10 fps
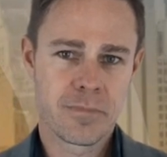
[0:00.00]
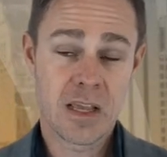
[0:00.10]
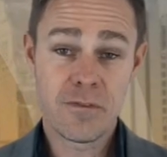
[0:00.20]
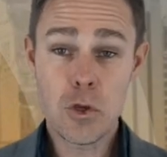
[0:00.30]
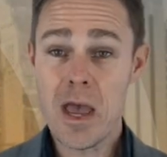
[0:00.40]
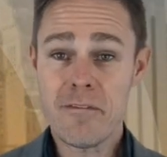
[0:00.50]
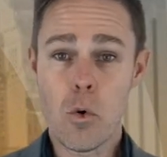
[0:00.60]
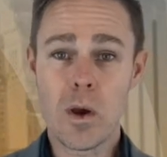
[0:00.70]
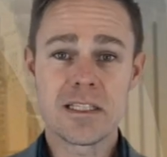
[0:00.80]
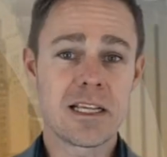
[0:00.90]
If you have a
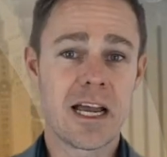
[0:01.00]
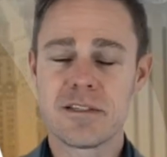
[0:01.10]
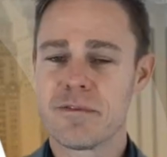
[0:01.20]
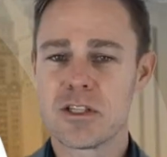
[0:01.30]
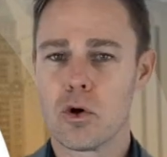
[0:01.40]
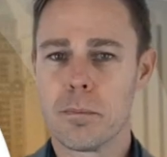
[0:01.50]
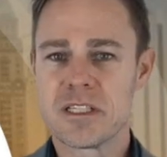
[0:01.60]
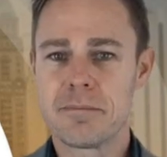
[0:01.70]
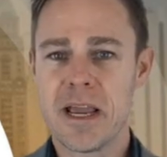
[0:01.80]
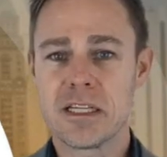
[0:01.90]
one size fits all
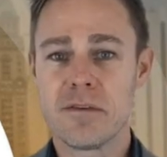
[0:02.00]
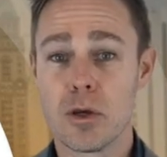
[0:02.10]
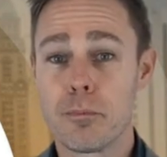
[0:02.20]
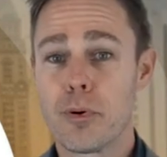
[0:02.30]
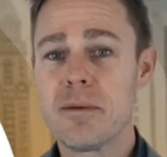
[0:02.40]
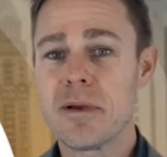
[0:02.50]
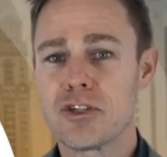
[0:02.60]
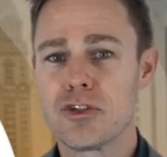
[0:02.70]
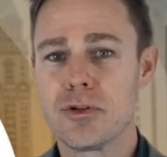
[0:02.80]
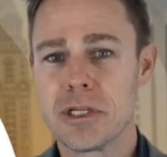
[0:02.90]
perspective, you're pretty
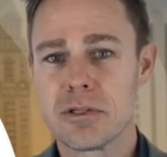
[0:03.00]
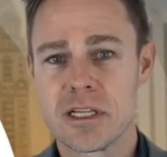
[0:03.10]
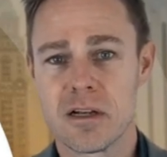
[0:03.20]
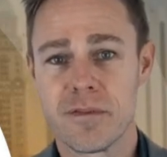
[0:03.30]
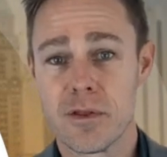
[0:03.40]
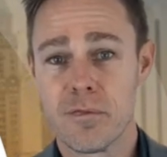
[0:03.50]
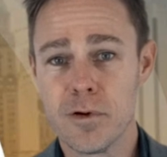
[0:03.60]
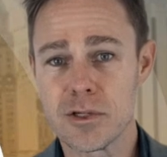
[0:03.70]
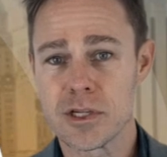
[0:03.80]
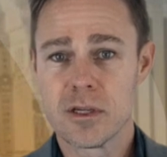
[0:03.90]
much shooting yourself in the
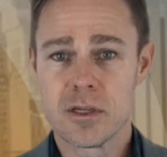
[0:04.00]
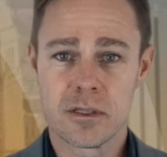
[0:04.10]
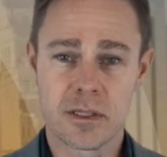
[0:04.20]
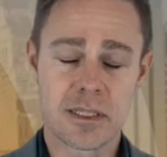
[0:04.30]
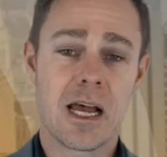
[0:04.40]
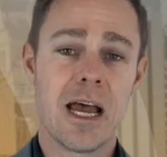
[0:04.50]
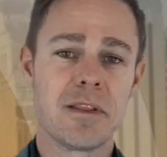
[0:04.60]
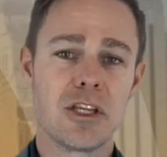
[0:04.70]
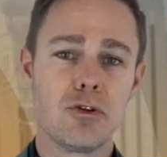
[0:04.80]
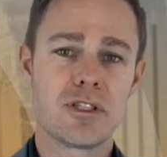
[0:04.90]
foot on the time
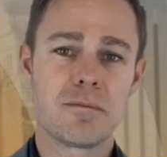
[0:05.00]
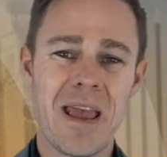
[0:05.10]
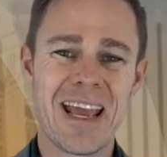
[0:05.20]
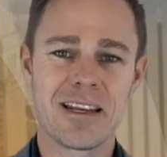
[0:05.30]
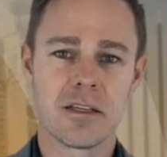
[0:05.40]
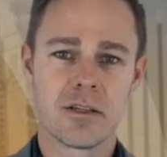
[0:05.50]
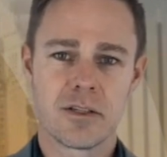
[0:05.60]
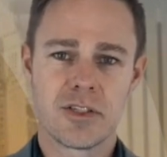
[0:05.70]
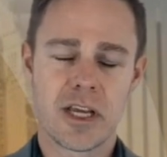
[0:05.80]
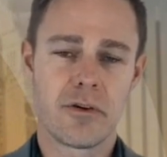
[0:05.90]
that you spend
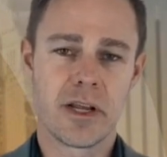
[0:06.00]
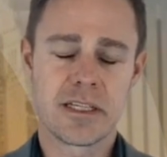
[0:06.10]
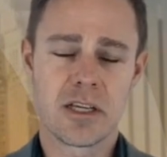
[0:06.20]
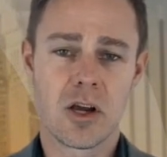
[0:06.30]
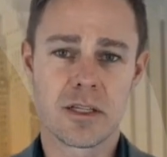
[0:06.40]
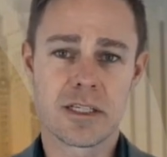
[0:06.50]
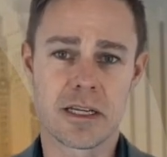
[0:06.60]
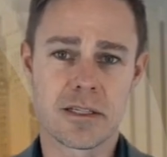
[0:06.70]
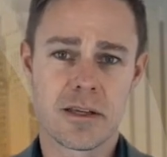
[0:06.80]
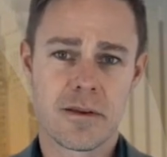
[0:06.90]
generating content.